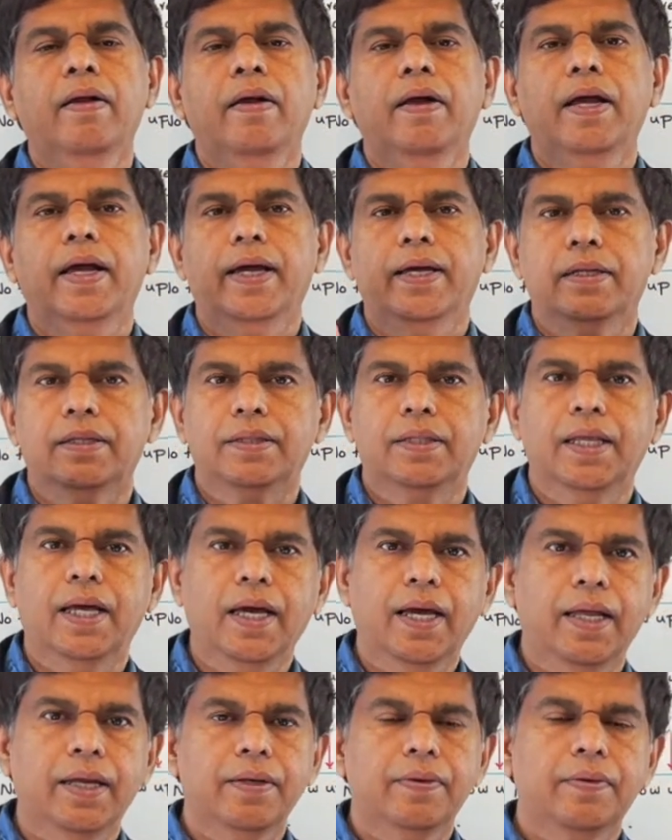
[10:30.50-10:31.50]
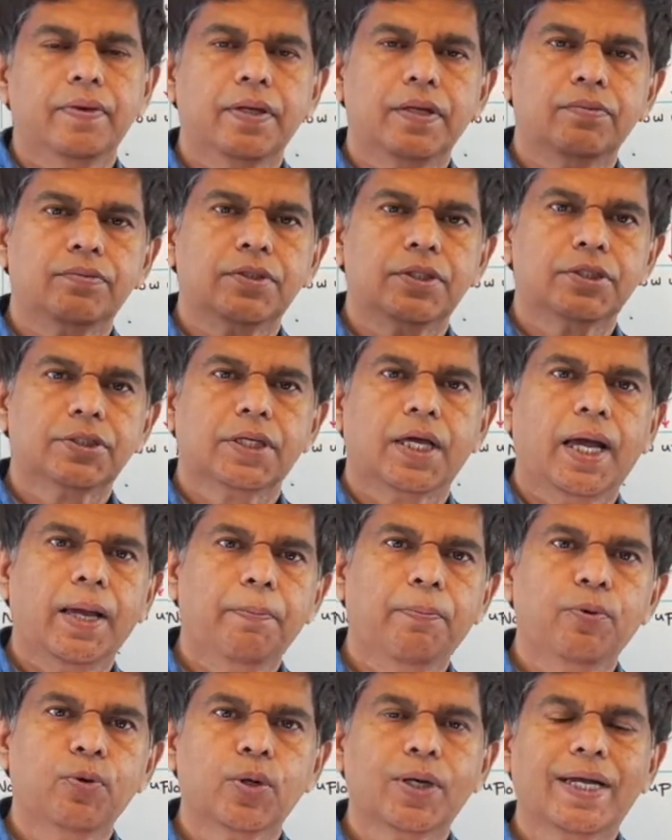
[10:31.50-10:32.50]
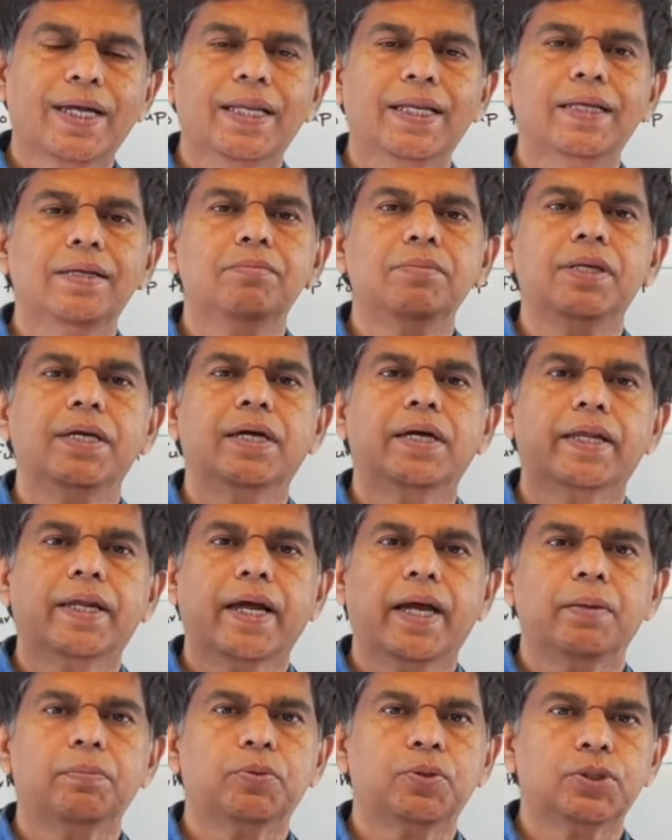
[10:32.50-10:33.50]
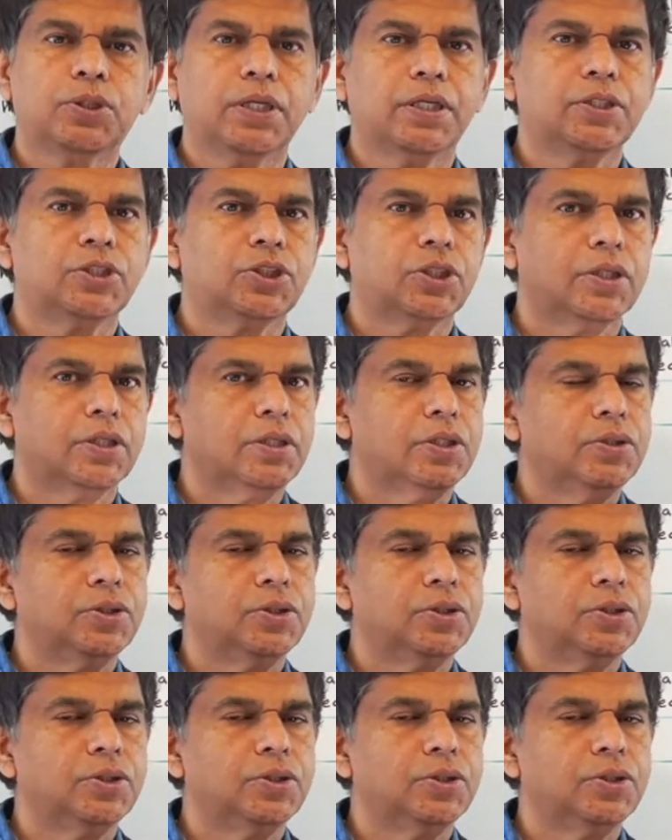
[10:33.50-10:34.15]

And then if there's hypokalemia and hypotension,